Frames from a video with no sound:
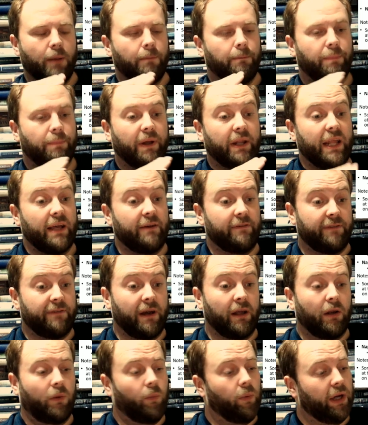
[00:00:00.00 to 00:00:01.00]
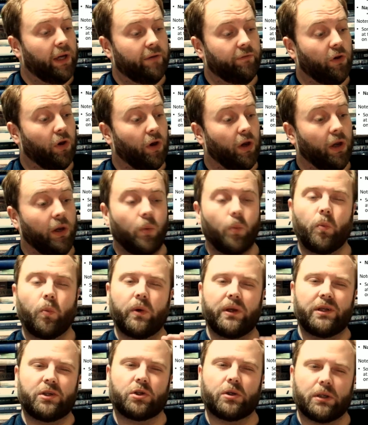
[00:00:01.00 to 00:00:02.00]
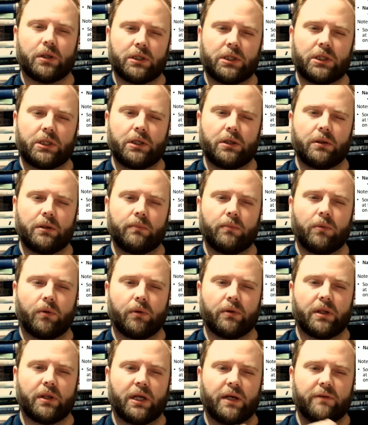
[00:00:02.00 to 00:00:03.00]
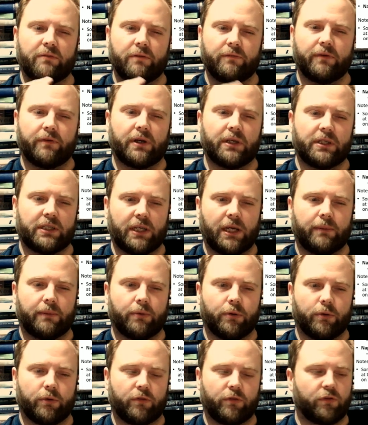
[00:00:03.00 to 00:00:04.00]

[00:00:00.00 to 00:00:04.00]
but they found a way of going, we trust you more than other vice admirals,